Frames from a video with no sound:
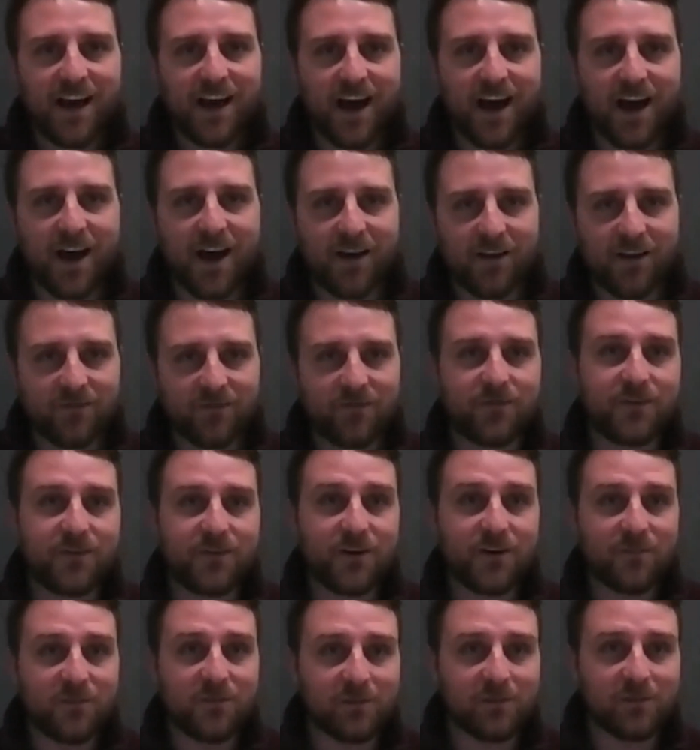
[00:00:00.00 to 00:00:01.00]
in
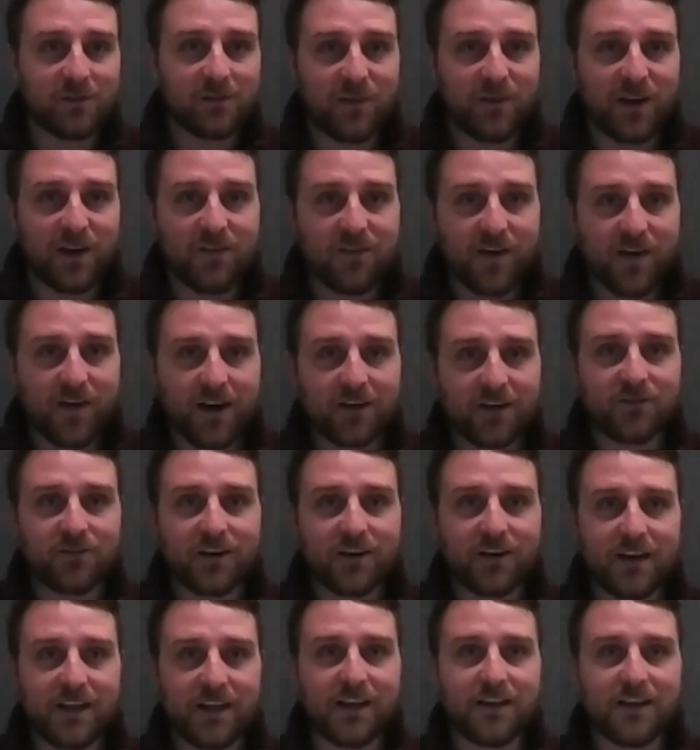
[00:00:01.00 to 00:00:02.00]
terms of its
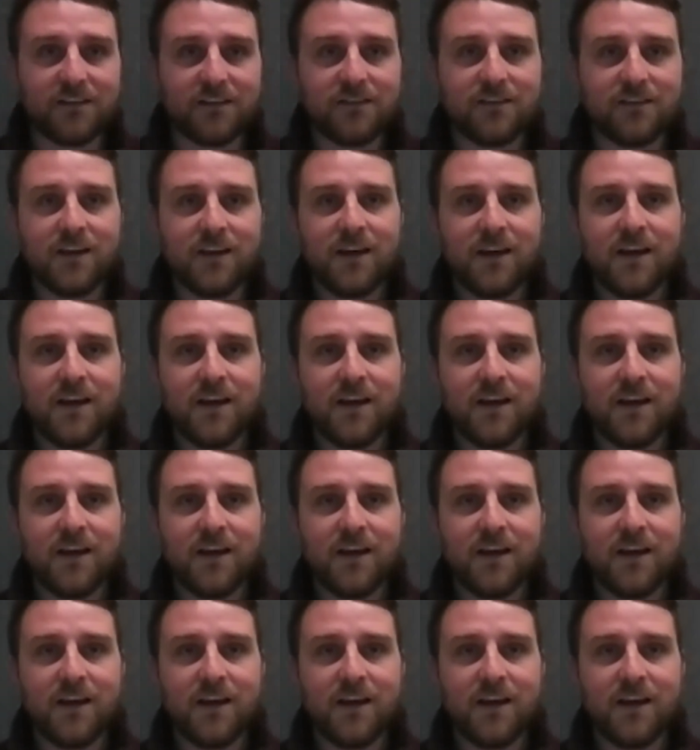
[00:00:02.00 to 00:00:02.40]
manufacturing needs.